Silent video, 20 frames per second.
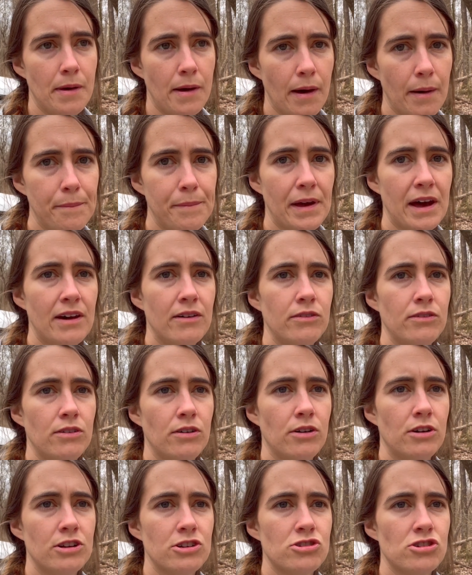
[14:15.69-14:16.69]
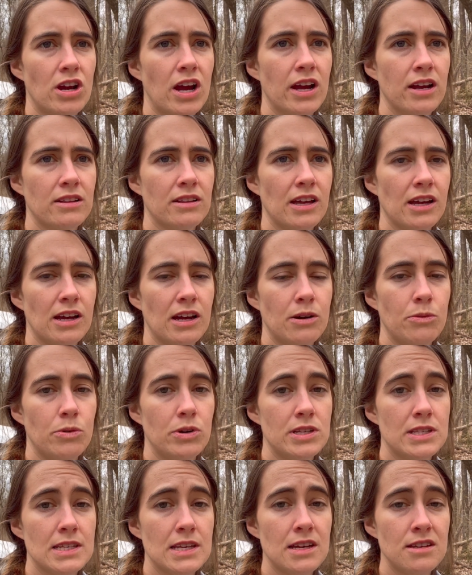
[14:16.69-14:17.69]
about on track like I
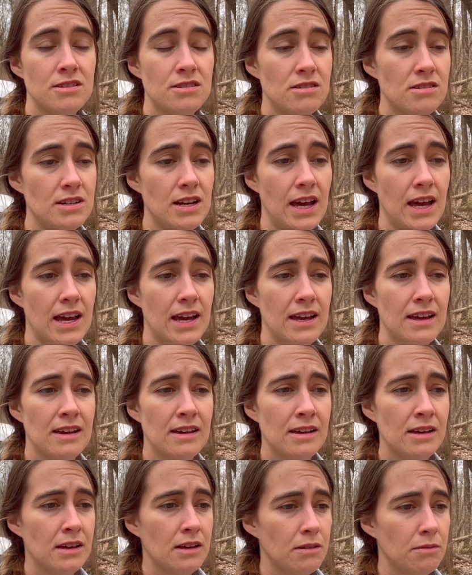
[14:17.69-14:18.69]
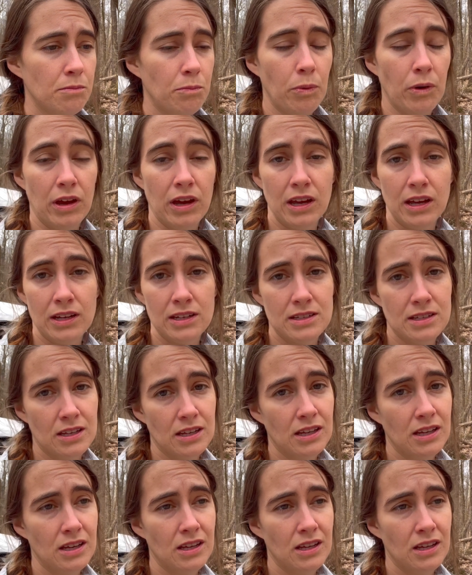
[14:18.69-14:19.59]
was yesterday, but